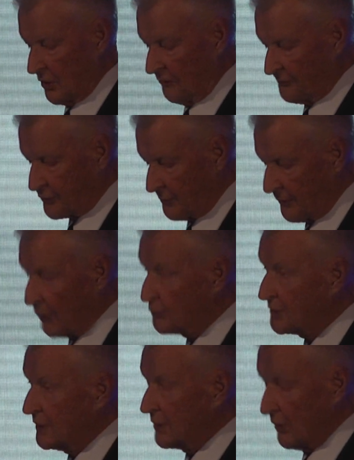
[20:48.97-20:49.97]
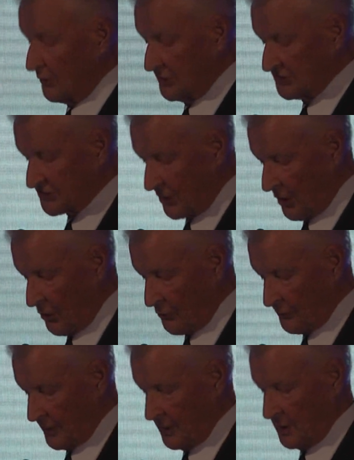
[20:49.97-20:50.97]
of promoting on its
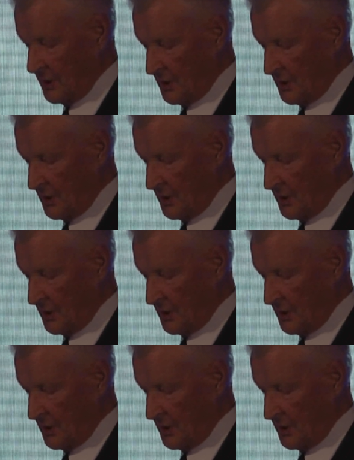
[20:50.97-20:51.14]
own